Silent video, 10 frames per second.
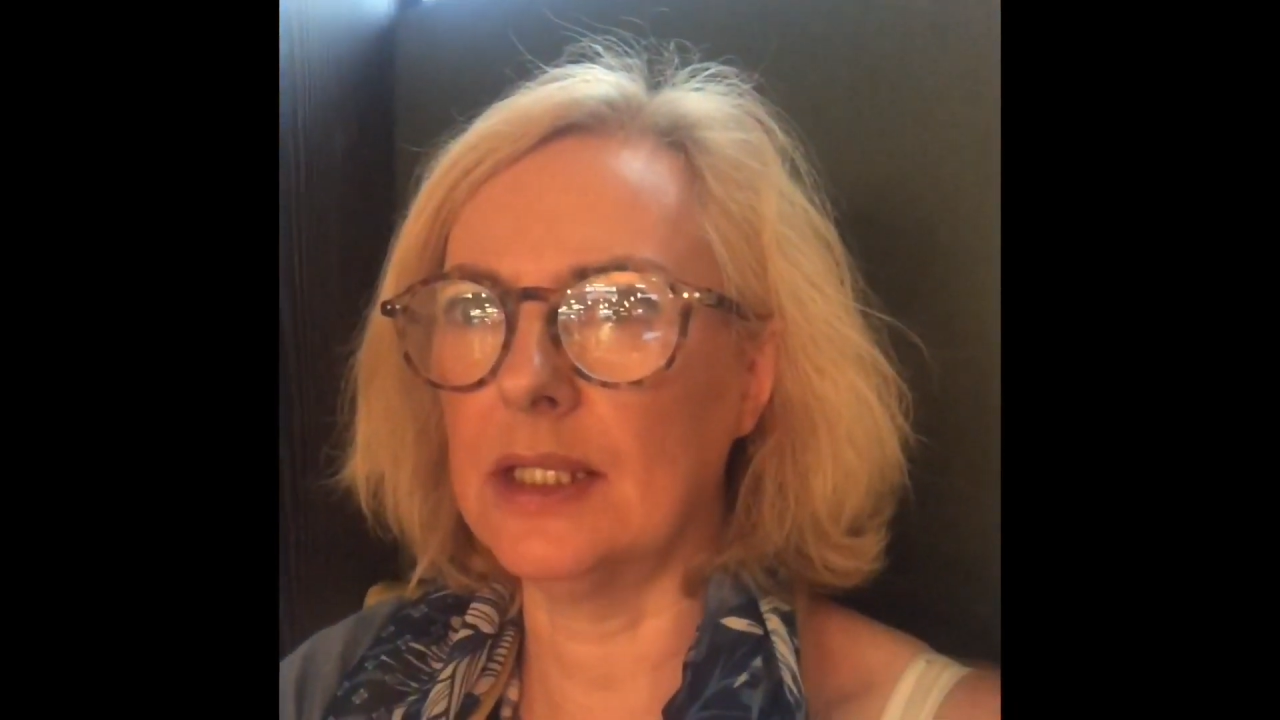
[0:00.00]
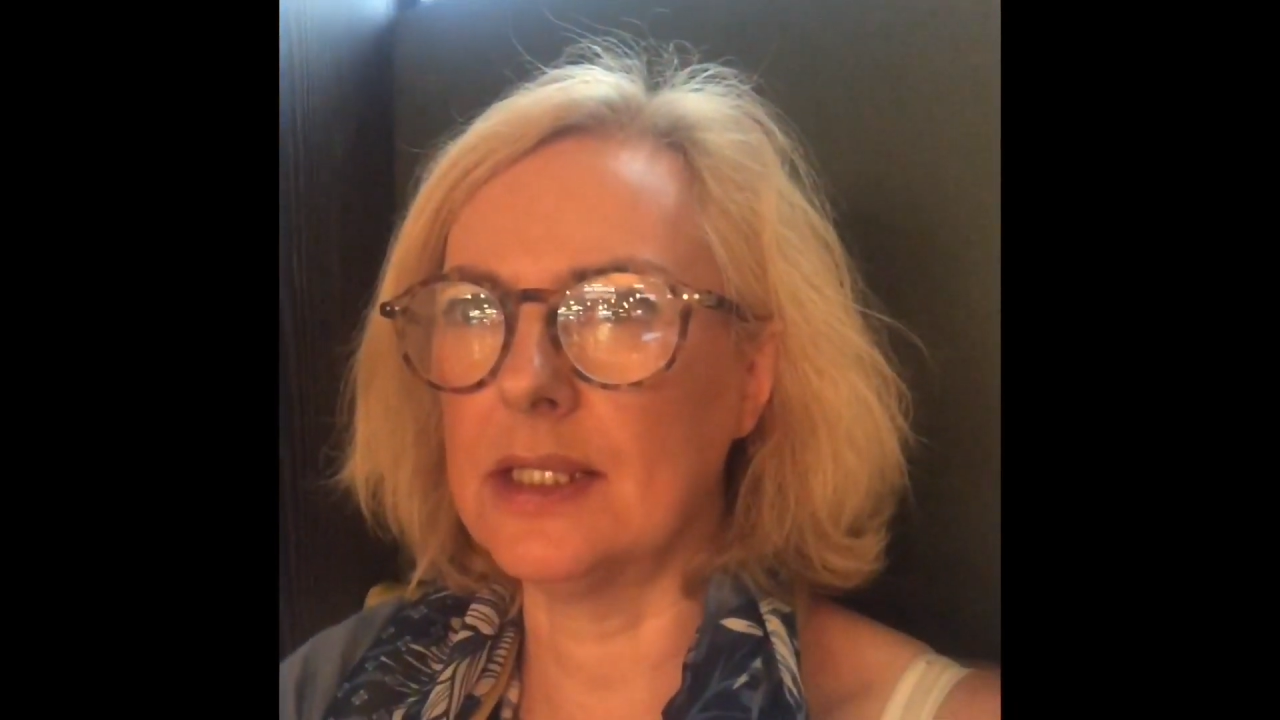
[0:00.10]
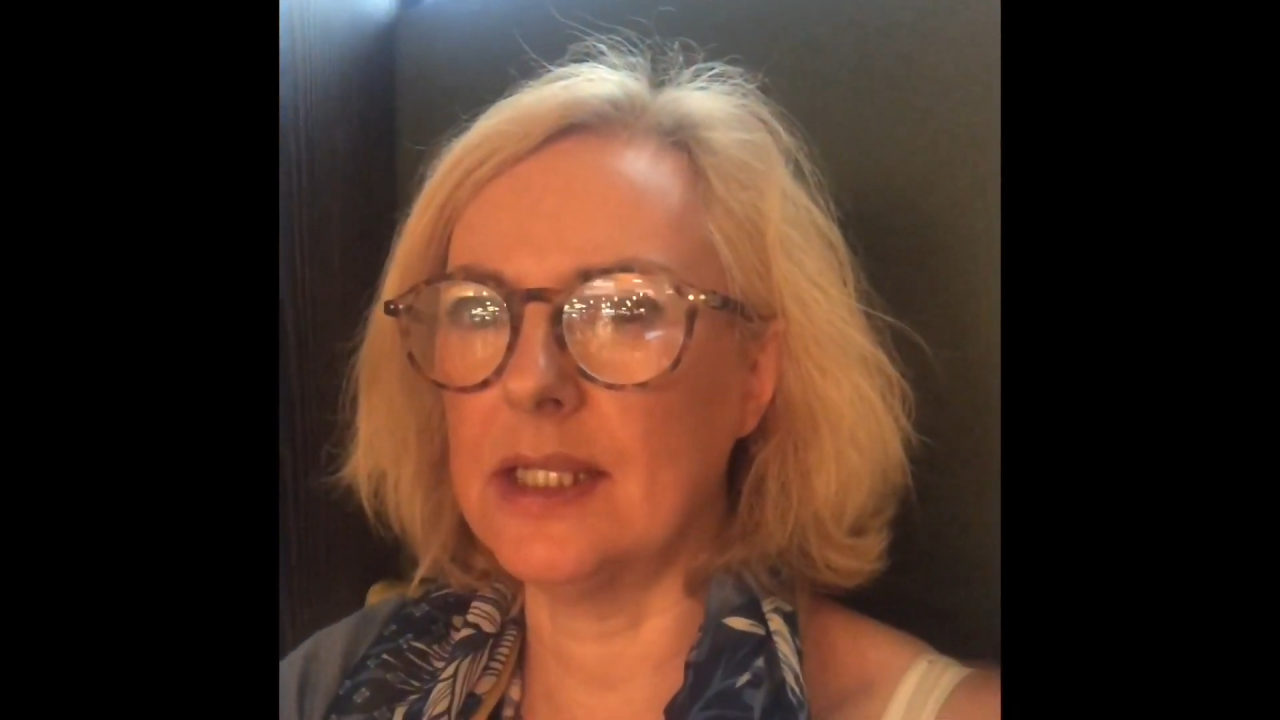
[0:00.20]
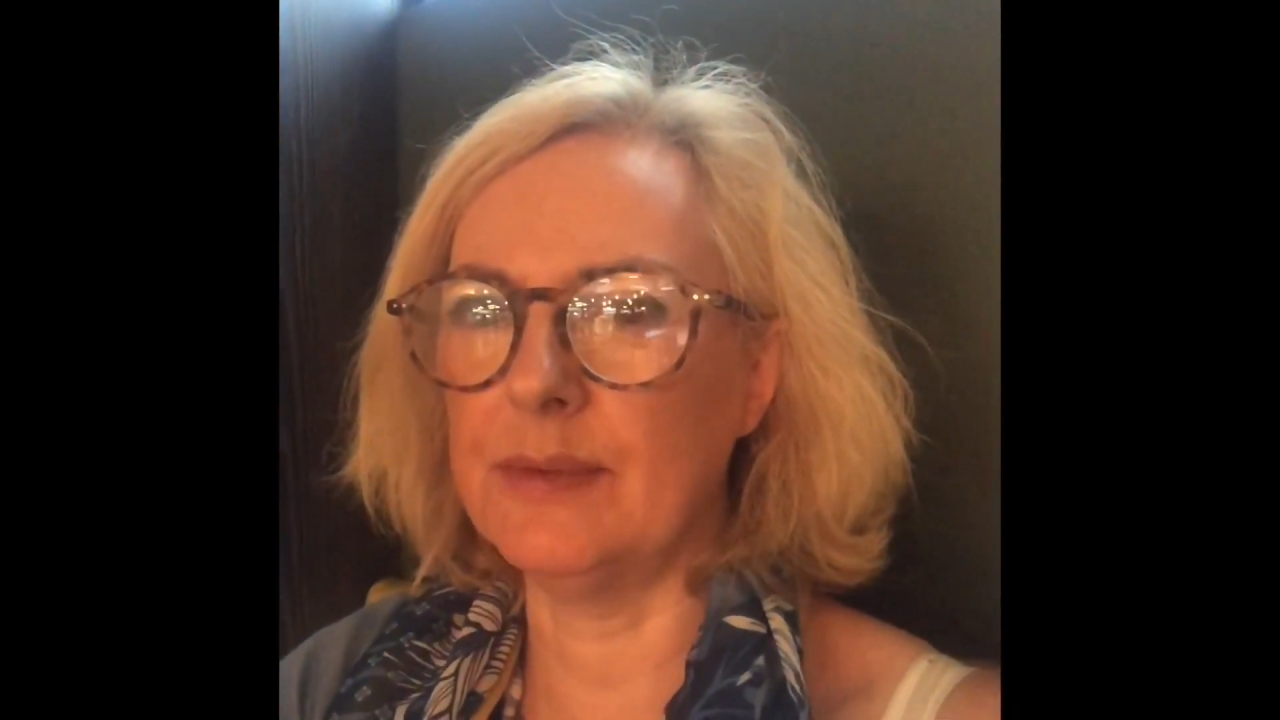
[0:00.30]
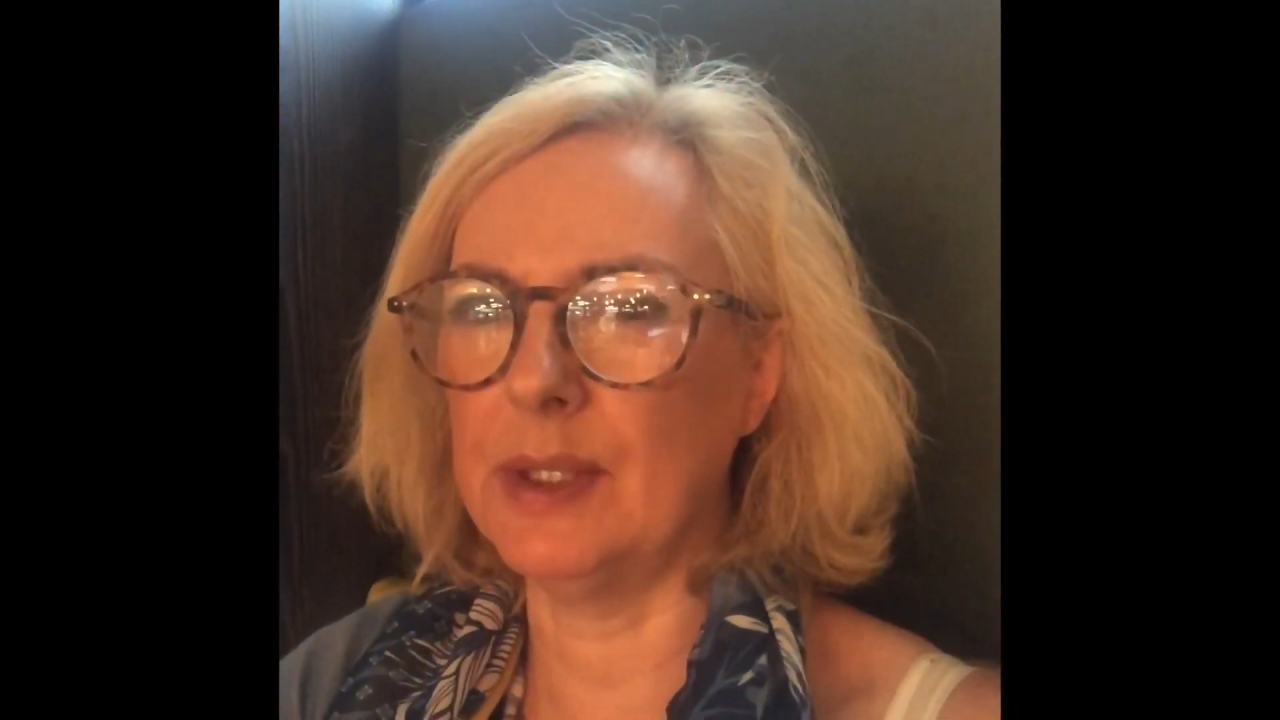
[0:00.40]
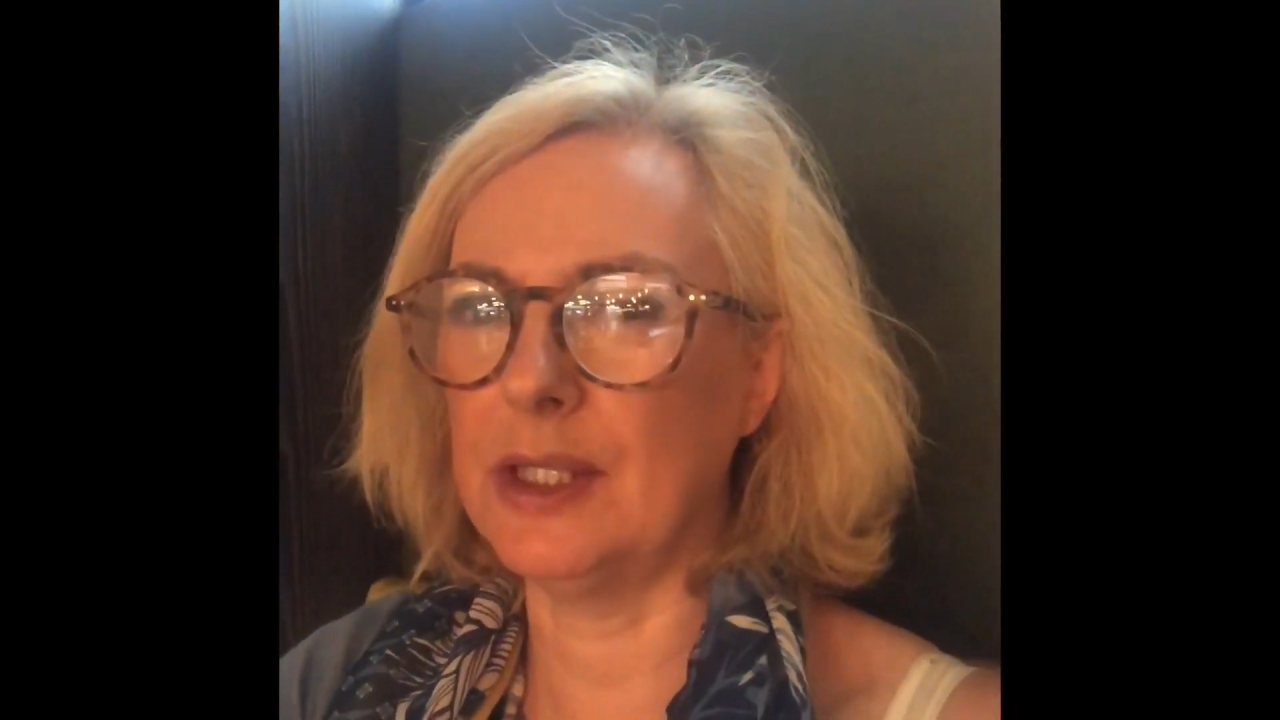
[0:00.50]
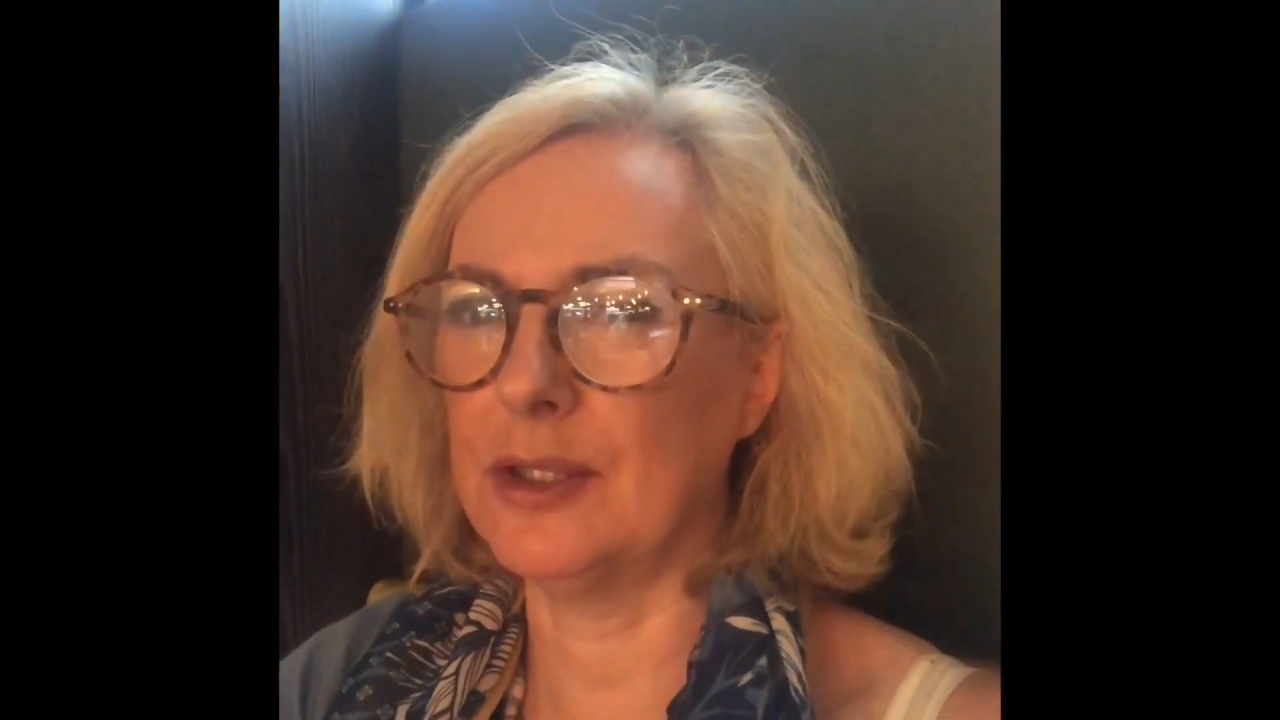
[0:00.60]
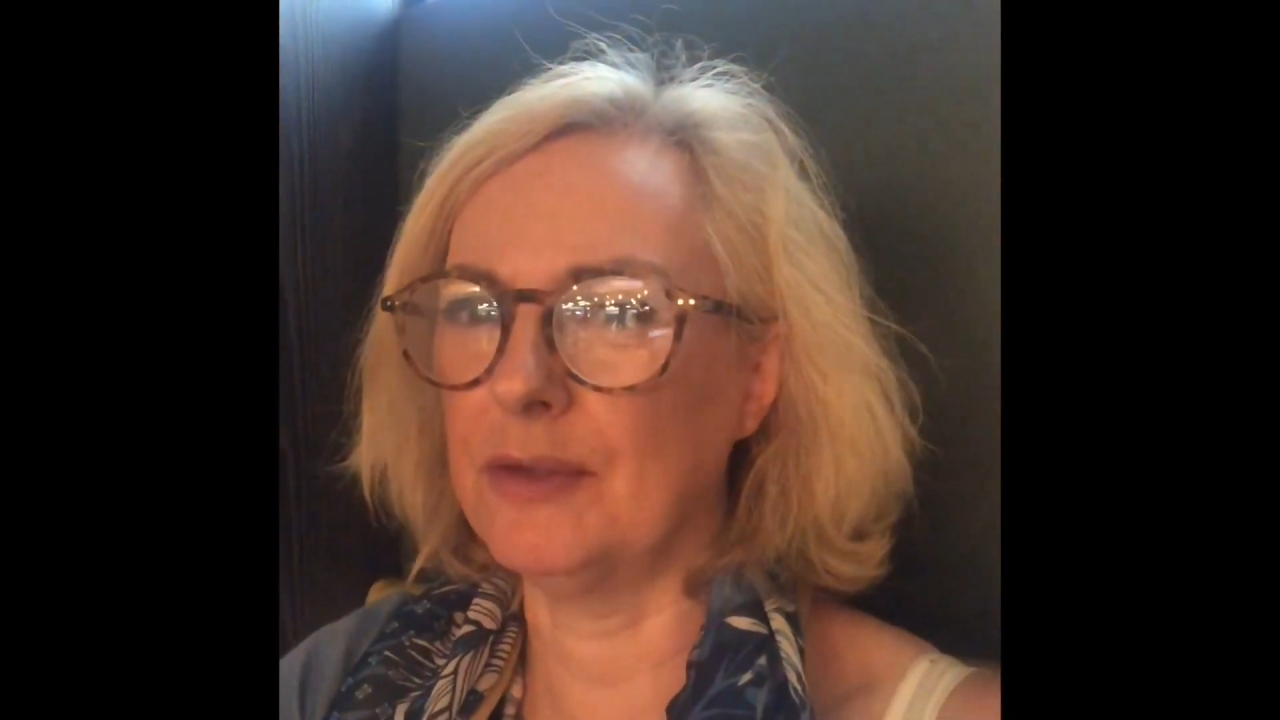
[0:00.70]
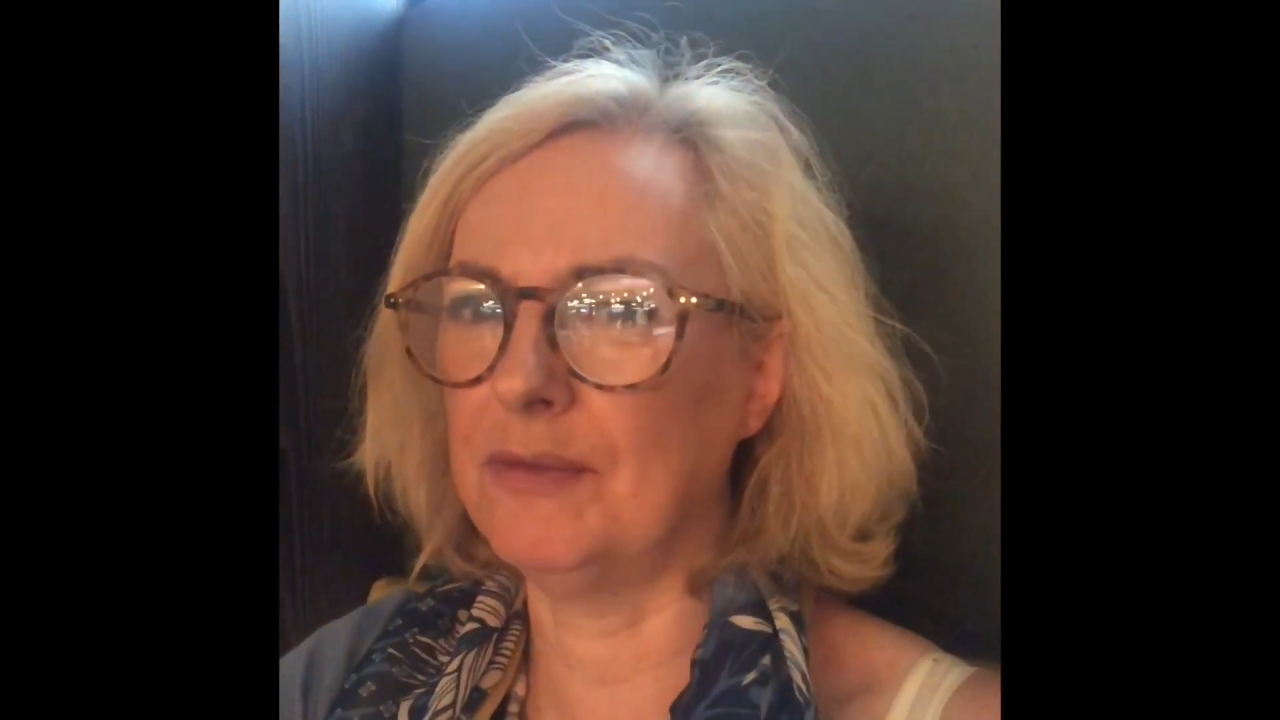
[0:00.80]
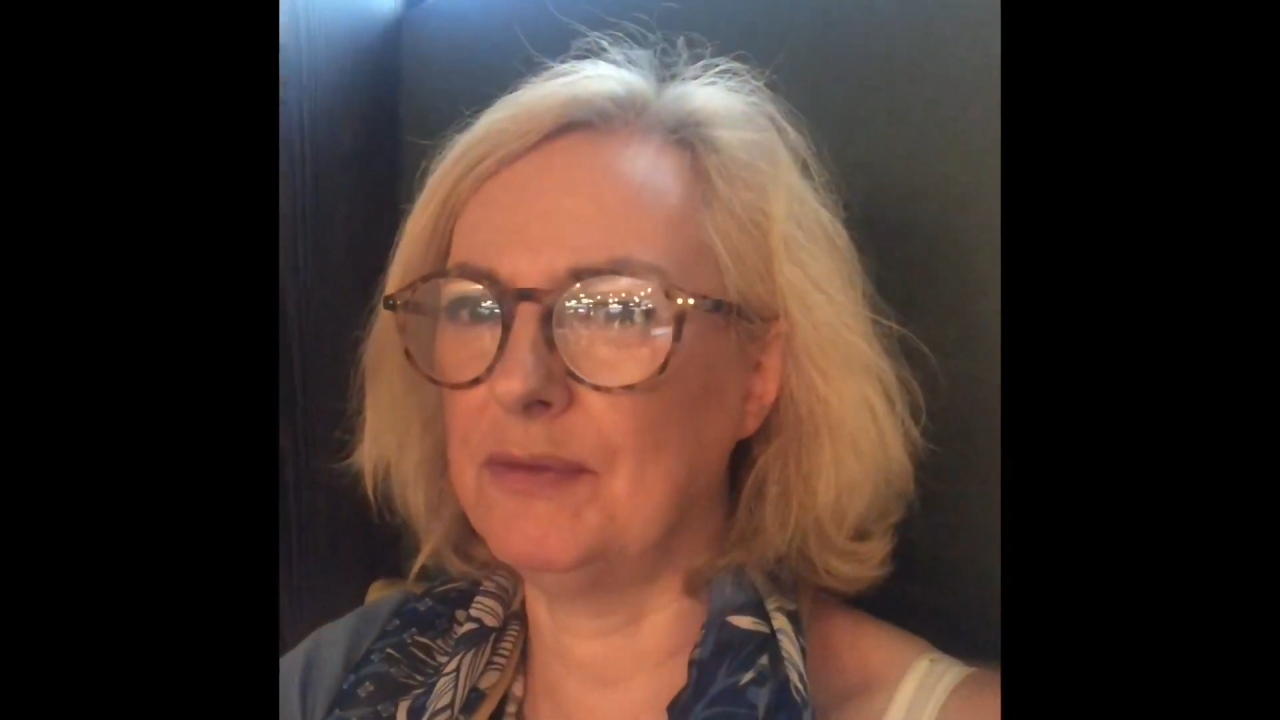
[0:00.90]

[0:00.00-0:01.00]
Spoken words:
this evening and the